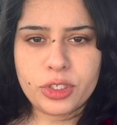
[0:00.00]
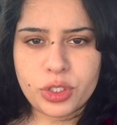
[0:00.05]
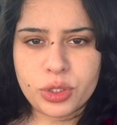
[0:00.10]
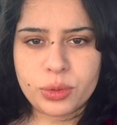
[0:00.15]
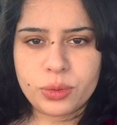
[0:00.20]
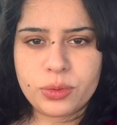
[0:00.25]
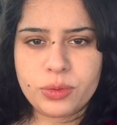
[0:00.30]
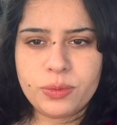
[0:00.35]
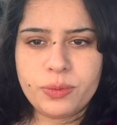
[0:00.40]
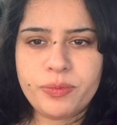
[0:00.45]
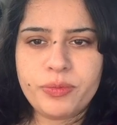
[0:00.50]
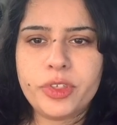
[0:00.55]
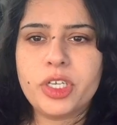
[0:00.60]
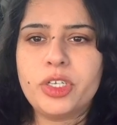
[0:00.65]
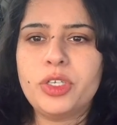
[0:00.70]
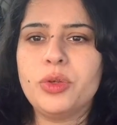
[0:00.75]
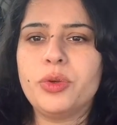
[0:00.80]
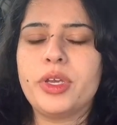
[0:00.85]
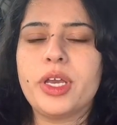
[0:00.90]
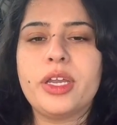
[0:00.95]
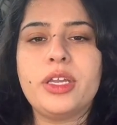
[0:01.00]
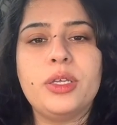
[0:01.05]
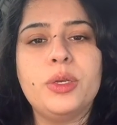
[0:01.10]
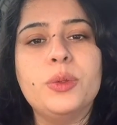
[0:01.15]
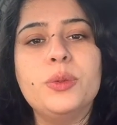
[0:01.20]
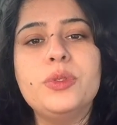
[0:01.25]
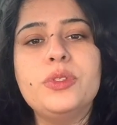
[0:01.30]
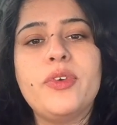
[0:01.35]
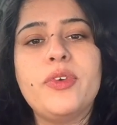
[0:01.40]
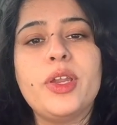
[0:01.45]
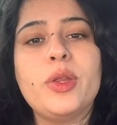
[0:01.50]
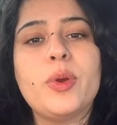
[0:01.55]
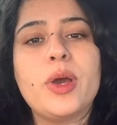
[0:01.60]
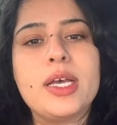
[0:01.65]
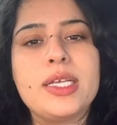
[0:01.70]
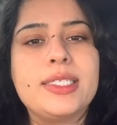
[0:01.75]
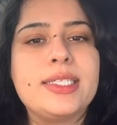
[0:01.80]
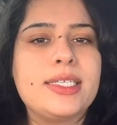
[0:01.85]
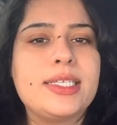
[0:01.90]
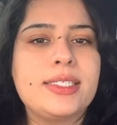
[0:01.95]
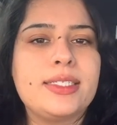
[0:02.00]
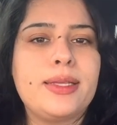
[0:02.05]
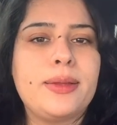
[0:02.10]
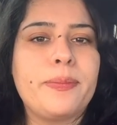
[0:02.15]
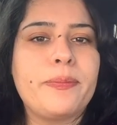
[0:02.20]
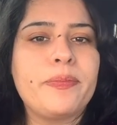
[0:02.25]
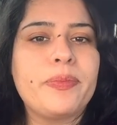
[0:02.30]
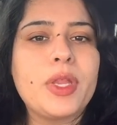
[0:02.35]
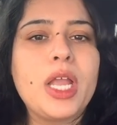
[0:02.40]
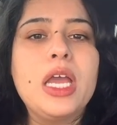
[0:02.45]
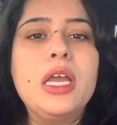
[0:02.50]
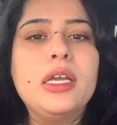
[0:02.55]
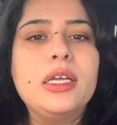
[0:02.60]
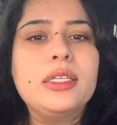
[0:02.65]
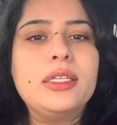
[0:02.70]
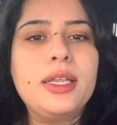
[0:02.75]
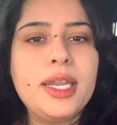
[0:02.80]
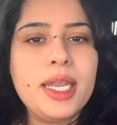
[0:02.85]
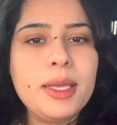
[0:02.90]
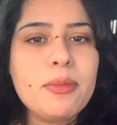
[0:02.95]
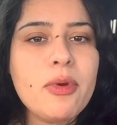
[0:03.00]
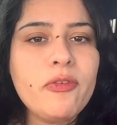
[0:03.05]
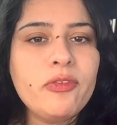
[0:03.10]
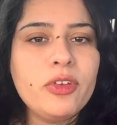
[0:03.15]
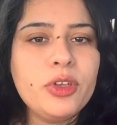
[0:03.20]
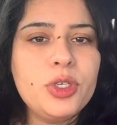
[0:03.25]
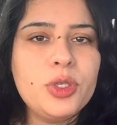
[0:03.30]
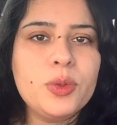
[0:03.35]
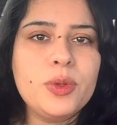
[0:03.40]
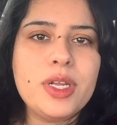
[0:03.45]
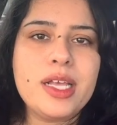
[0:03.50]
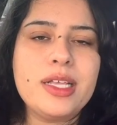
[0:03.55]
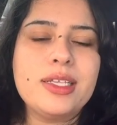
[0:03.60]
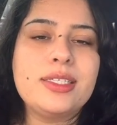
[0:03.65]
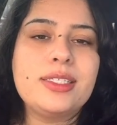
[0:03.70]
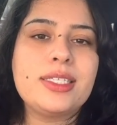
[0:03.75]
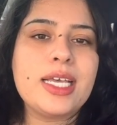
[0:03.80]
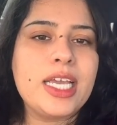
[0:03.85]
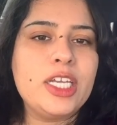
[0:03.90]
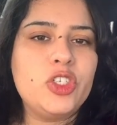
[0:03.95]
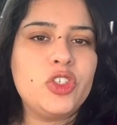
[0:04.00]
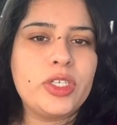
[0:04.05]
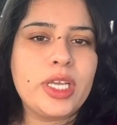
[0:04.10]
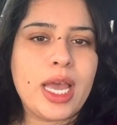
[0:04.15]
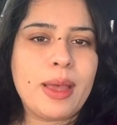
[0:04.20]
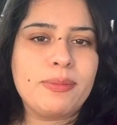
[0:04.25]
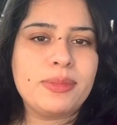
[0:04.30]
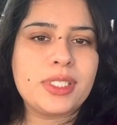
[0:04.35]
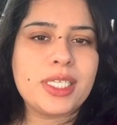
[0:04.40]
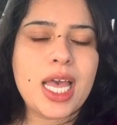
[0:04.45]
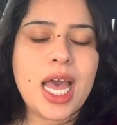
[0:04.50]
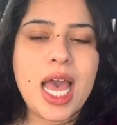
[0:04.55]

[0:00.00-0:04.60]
tool that you can use when you're assessing. The name of the tool is SIGECAPS.